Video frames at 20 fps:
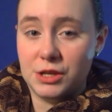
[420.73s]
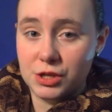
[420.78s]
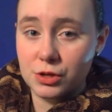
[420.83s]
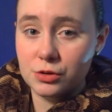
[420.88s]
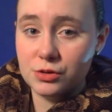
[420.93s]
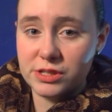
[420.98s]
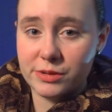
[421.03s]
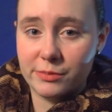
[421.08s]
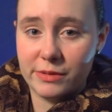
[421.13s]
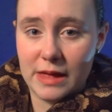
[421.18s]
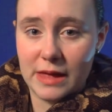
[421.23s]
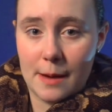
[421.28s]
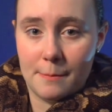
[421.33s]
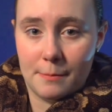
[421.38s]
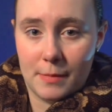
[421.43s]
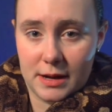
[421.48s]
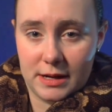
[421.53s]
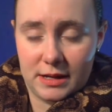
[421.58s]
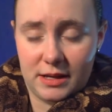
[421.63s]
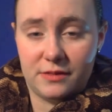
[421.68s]
use some of that
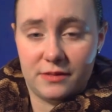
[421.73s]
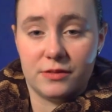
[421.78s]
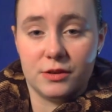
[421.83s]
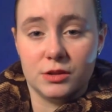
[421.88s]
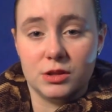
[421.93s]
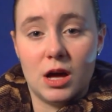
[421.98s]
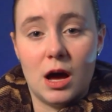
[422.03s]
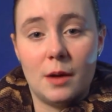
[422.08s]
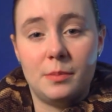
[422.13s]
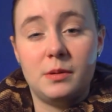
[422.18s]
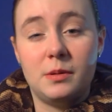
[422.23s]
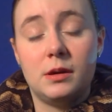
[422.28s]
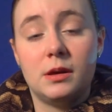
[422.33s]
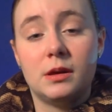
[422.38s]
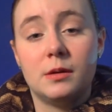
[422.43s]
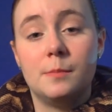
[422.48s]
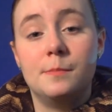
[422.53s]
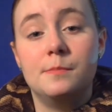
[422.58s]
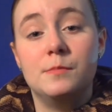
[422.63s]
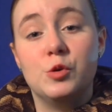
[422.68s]
money for lobbying
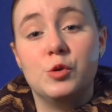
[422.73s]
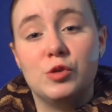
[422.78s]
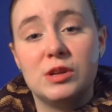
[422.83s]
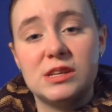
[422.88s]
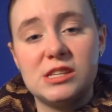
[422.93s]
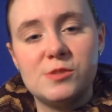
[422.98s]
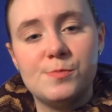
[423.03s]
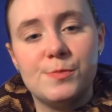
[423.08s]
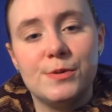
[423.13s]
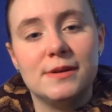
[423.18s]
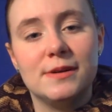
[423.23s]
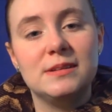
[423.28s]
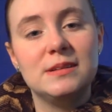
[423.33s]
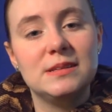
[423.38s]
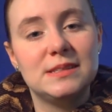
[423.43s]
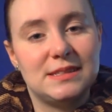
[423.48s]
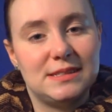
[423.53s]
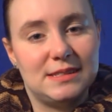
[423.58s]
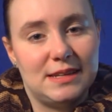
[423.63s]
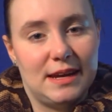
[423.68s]
municipal,
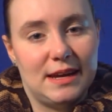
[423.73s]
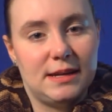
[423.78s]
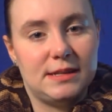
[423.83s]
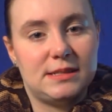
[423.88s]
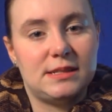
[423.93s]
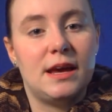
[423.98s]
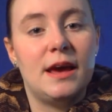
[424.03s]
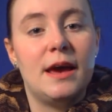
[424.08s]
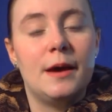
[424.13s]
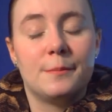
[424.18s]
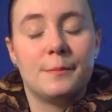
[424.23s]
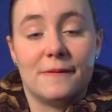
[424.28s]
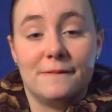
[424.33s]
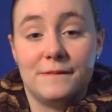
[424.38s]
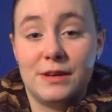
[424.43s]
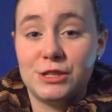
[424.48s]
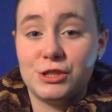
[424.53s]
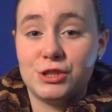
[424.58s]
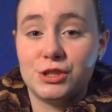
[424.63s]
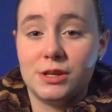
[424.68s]
state,
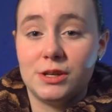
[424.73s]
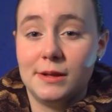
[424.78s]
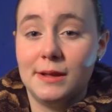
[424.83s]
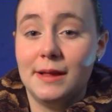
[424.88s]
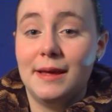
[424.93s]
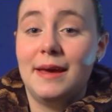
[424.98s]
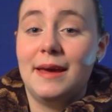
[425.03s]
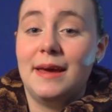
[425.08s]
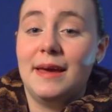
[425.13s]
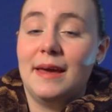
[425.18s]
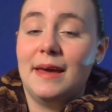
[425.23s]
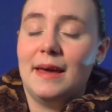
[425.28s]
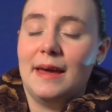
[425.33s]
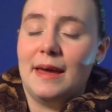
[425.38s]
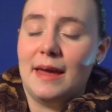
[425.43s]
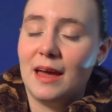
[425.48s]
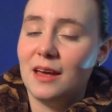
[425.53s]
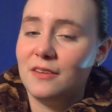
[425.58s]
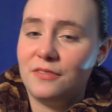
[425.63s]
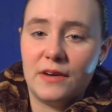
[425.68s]
provincial,
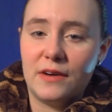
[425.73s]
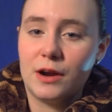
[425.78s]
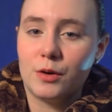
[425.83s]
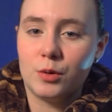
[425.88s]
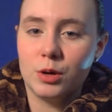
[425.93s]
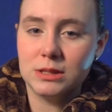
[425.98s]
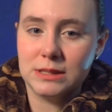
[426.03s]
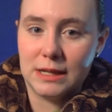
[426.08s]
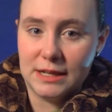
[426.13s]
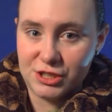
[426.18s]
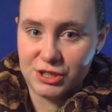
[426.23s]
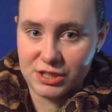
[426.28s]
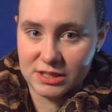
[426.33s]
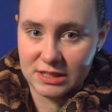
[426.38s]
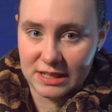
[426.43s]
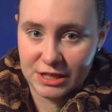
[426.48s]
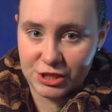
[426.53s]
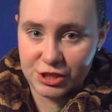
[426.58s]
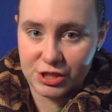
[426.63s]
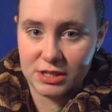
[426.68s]
and federal
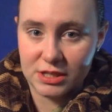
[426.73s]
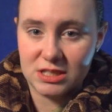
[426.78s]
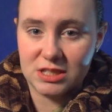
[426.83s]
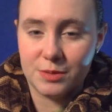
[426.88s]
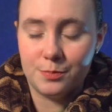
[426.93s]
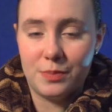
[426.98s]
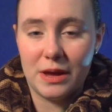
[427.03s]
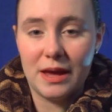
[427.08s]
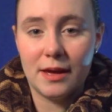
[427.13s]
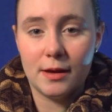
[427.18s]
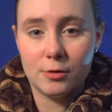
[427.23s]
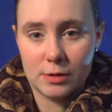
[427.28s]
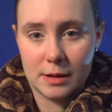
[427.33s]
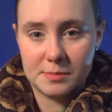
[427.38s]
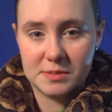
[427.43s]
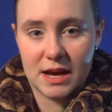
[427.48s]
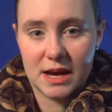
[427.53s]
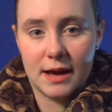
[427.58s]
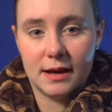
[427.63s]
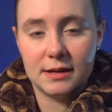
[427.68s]
legislation to ban
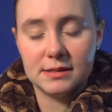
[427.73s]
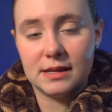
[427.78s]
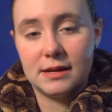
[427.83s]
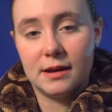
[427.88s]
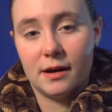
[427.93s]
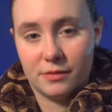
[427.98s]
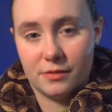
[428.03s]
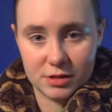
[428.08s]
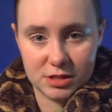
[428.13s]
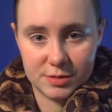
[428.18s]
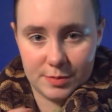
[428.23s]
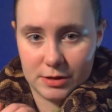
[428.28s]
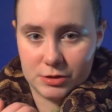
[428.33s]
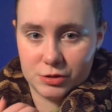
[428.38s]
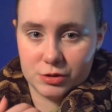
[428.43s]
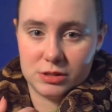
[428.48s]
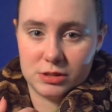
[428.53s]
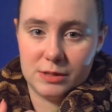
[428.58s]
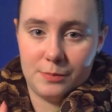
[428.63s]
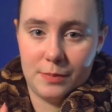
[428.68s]
reptiles and other
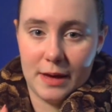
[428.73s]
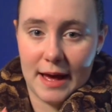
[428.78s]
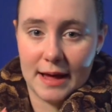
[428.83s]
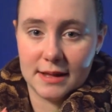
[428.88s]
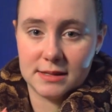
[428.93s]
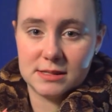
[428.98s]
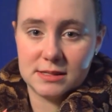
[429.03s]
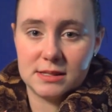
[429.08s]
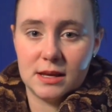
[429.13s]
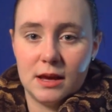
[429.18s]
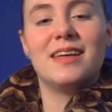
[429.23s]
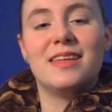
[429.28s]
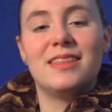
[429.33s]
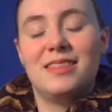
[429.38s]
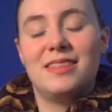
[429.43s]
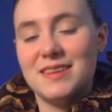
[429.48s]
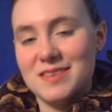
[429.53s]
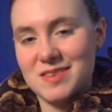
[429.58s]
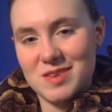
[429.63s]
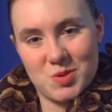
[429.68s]
specialty pets.
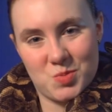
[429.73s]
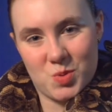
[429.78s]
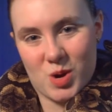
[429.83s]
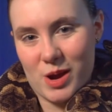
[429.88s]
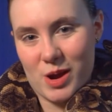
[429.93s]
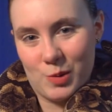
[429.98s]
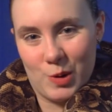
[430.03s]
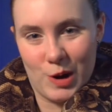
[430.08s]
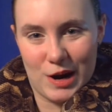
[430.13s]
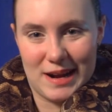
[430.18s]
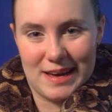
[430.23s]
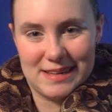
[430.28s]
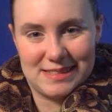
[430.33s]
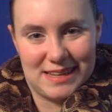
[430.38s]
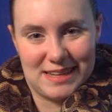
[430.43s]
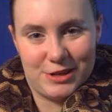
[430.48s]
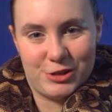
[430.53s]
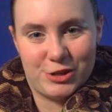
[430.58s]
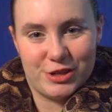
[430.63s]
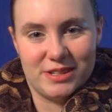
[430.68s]
This is why
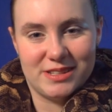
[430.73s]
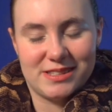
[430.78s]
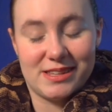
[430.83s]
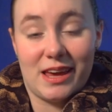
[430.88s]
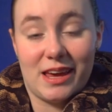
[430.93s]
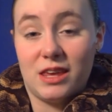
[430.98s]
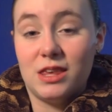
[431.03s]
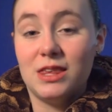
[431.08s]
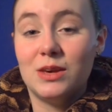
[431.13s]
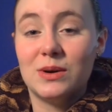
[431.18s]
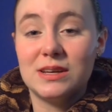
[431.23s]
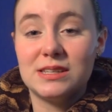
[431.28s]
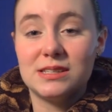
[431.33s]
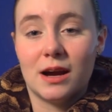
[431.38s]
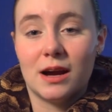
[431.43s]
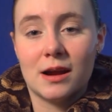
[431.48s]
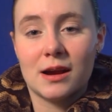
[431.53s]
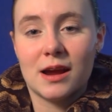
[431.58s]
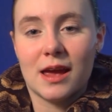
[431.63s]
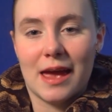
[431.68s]
organizations like
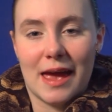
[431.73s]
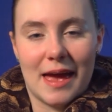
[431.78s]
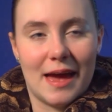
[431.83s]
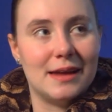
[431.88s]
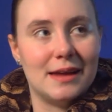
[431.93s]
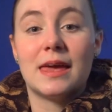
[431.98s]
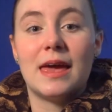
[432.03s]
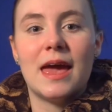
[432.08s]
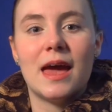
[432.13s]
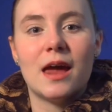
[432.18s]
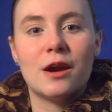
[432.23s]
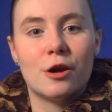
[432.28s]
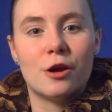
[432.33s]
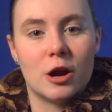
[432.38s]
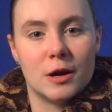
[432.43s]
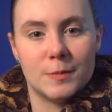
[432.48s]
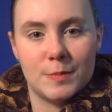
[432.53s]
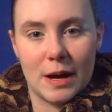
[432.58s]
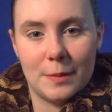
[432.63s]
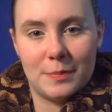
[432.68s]
USARK and
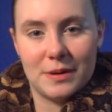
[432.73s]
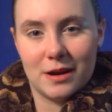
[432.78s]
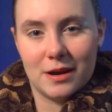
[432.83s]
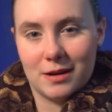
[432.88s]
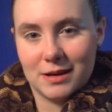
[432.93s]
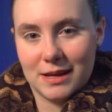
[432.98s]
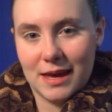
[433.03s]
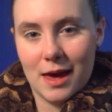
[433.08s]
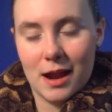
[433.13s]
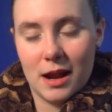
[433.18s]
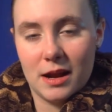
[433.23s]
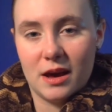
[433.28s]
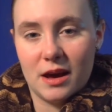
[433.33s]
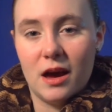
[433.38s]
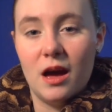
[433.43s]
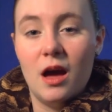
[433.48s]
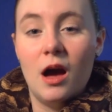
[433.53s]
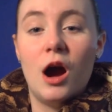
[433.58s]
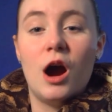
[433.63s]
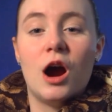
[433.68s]
CanHerp up here in Canada
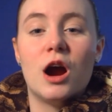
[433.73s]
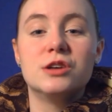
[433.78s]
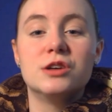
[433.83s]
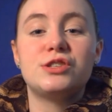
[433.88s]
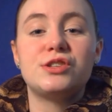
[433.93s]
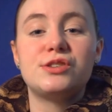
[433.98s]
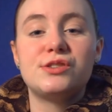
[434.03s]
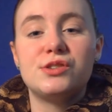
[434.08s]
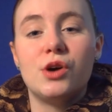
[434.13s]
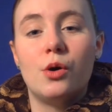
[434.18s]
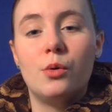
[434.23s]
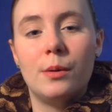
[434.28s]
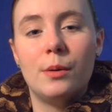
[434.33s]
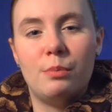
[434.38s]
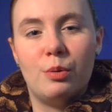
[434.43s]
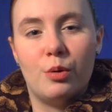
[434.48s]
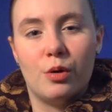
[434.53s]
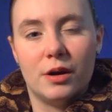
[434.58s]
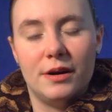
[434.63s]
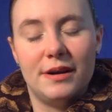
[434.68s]
are so
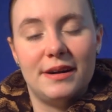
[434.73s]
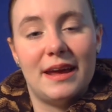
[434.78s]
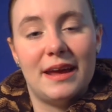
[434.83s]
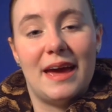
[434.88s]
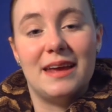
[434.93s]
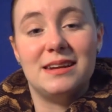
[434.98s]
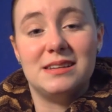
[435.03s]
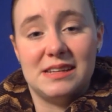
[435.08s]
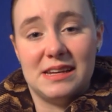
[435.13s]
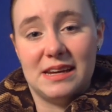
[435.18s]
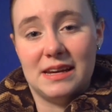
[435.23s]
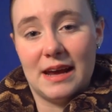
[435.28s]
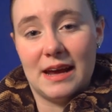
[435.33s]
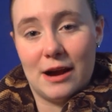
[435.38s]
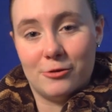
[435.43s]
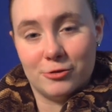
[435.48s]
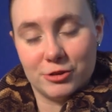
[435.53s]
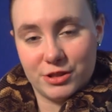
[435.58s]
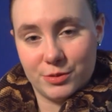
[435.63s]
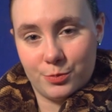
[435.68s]
important and need
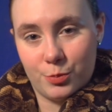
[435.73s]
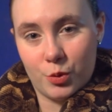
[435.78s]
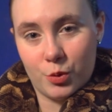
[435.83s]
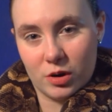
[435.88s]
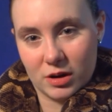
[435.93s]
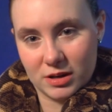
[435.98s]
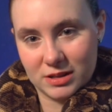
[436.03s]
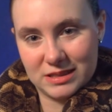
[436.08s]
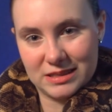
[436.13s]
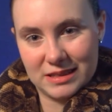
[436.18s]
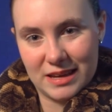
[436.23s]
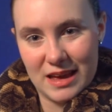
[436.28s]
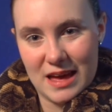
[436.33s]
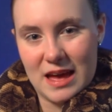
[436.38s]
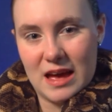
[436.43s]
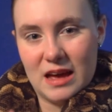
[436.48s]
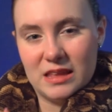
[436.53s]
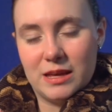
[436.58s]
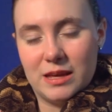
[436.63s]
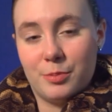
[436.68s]
our support.
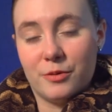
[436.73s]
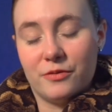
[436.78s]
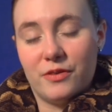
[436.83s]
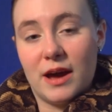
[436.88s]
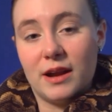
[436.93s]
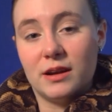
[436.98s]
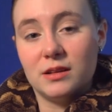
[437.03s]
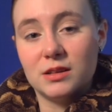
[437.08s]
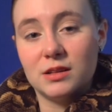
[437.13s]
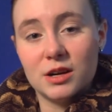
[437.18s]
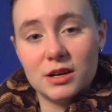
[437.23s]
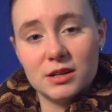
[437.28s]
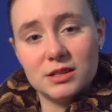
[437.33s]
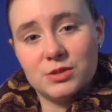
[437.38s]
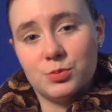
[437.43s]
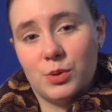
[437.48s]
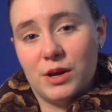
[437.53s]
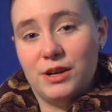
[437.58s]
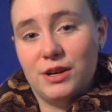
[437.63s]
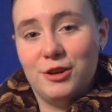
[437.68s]
They provide
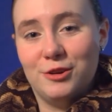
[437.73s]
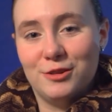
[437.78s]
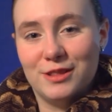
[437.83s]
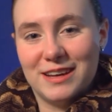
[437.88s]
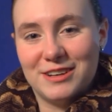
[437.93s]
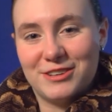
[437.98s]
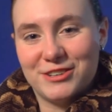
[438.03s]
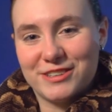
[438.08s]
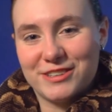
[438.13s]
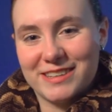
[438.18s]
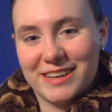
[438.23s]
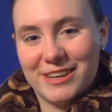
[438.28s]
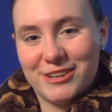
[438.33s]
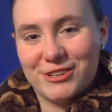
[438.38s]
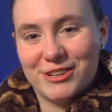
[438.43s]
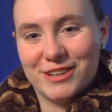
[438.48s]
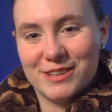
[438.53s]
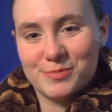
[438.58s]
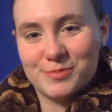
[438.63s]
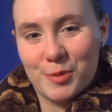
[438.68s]
alerts when new
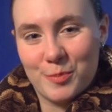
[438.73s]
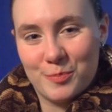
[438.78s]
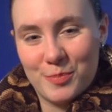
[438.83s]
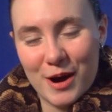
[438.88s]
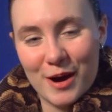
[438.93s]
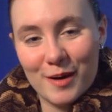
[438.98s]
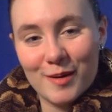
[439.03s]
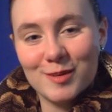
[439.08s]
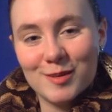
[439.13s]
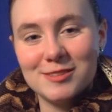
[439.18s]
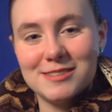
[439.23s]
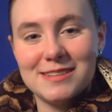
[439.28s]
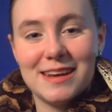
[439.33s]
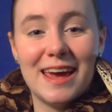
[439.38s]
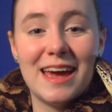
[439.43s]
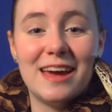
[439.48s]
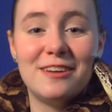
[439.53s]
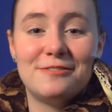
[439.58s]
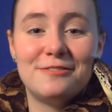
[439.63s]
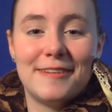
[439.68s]
legislation is proposed
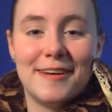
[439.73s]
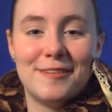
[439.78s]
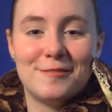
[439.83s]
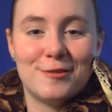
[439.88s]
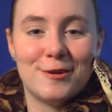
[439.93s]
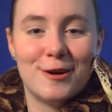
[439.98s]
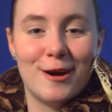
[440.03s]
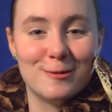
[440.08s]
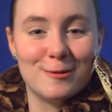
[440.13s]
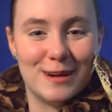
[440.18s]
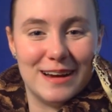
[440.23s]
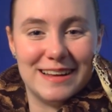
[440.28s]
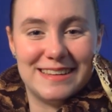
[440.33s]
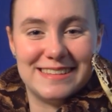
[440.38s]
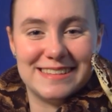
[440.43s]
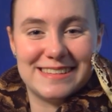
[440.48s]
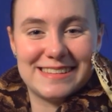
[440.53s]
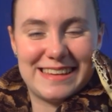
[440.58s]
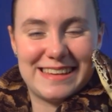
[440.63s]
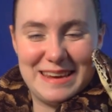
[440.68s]
and fight for our rights
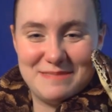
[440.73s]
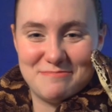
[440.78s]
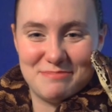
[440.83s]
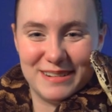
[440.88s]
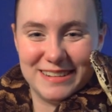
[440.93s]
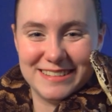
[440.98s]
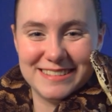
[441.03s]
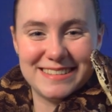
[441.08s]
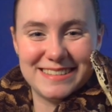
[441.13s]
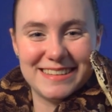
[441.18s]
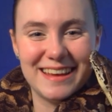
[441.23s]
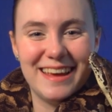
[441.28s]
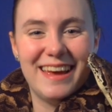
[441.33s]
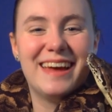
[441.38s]
as keepers.